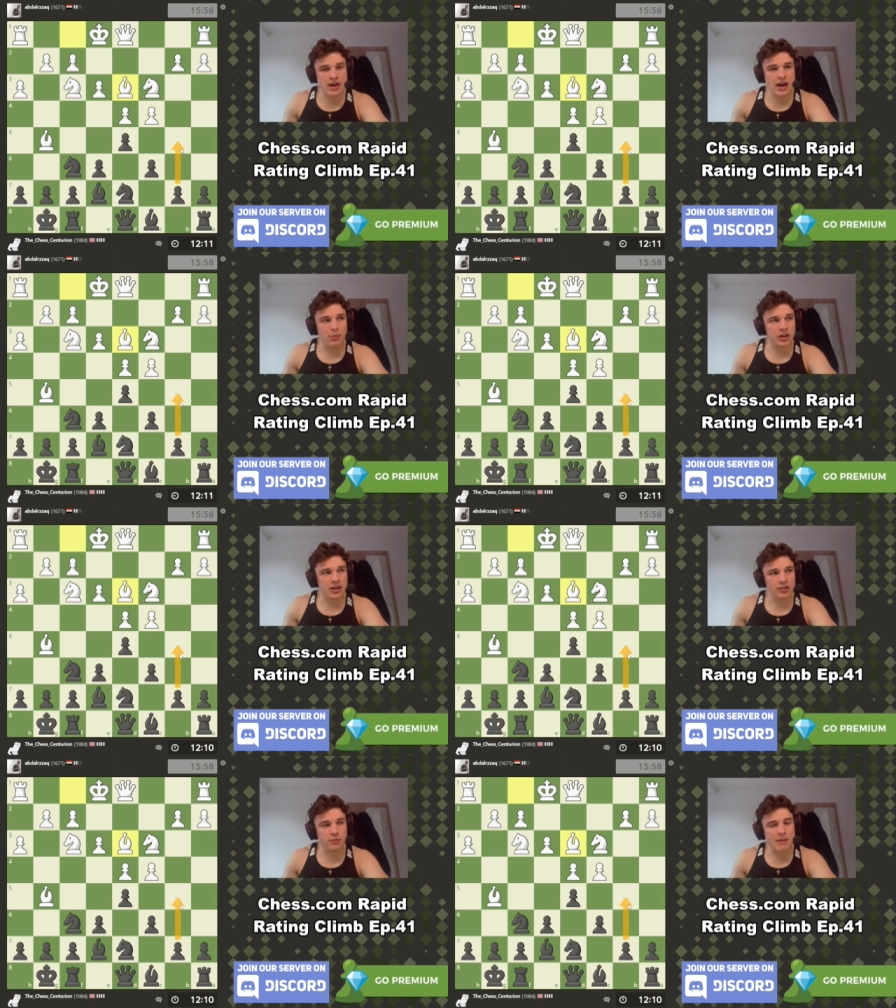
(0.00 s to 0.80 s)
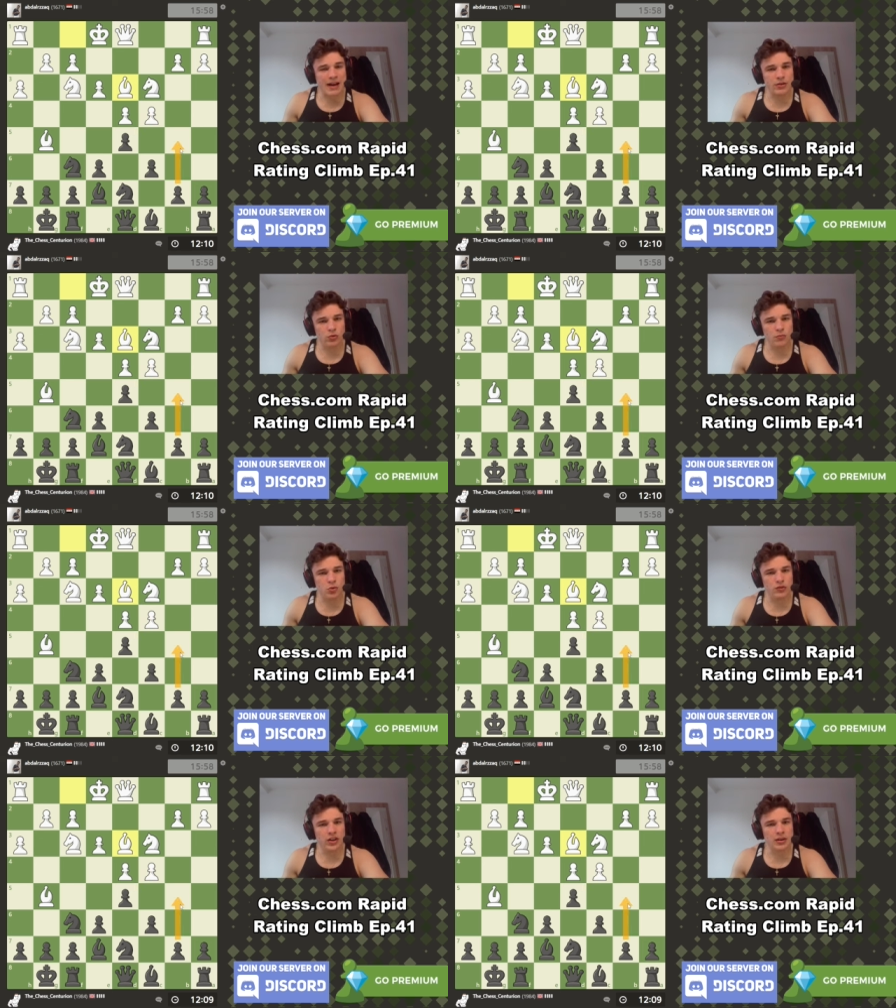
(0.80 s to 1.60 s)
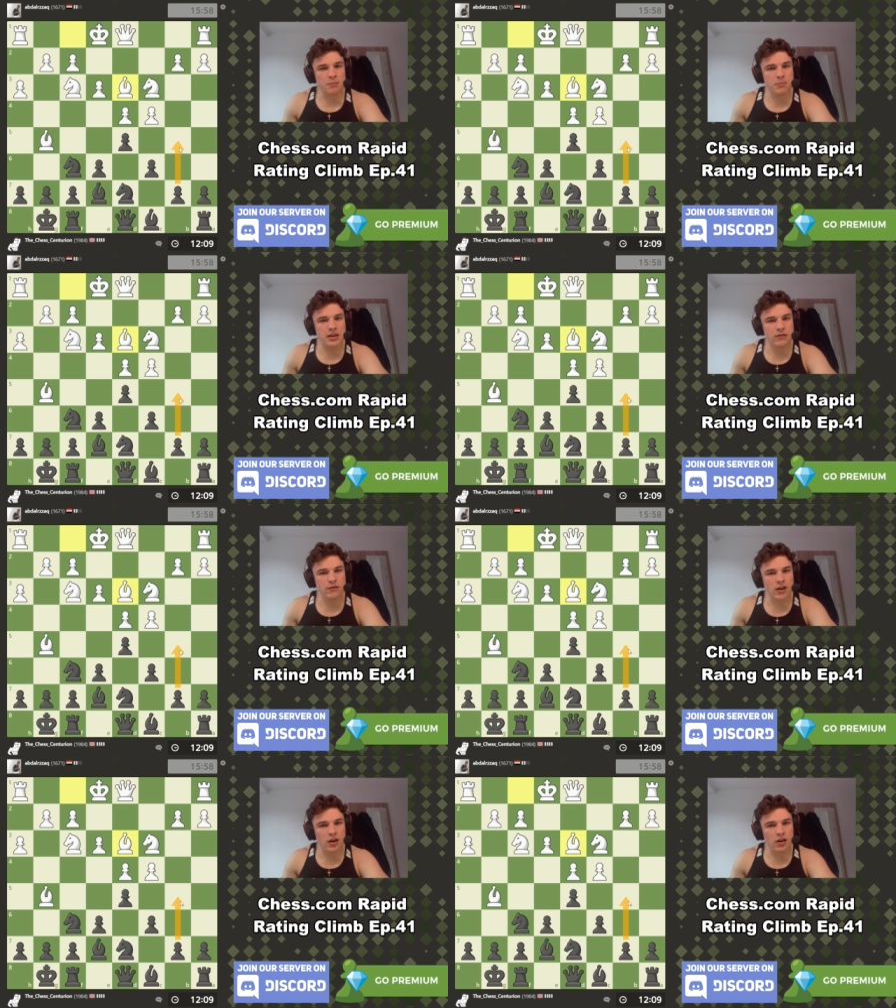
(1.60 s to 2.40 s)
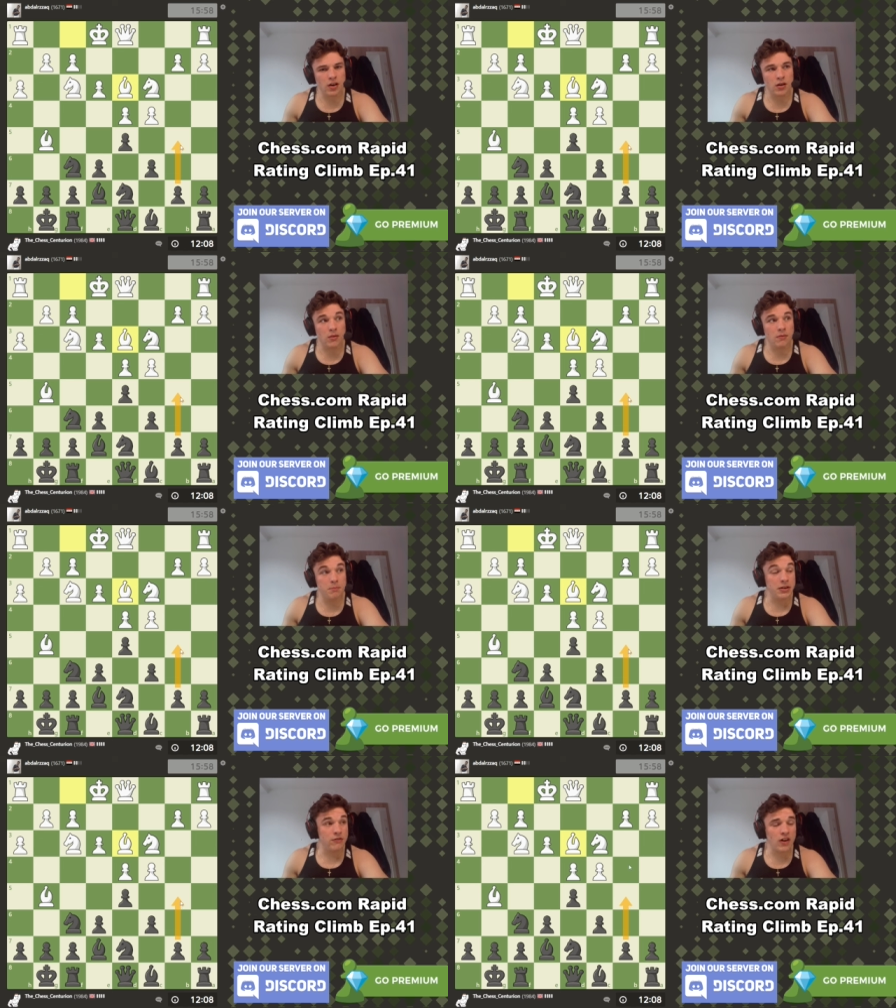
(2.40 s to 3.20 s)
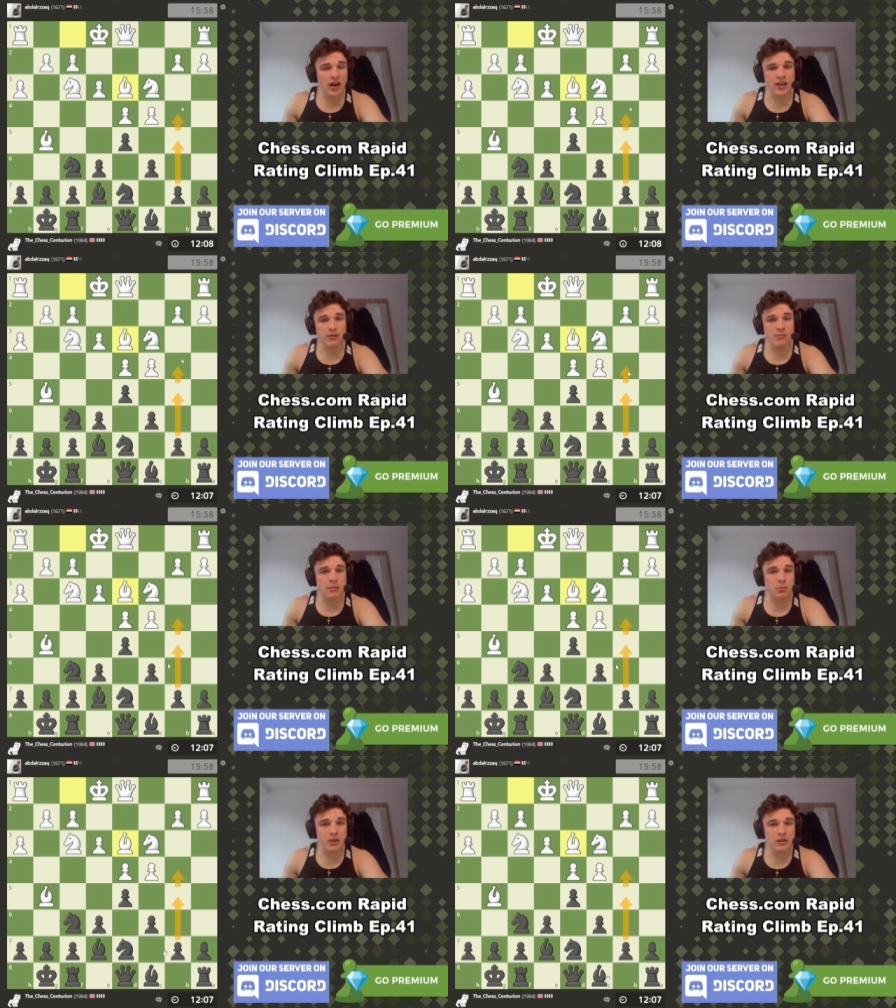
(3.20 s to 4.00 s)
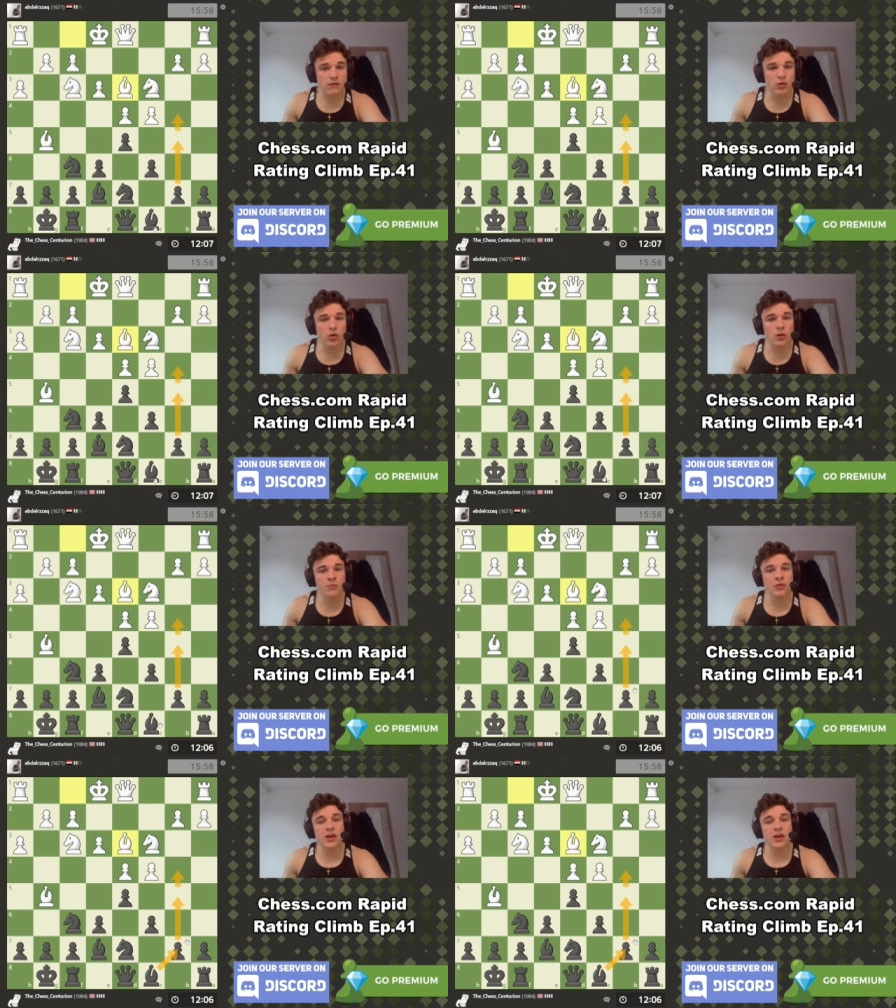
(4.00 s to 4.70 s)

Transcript: And we can expand with moves like b four, b five, maybe b four,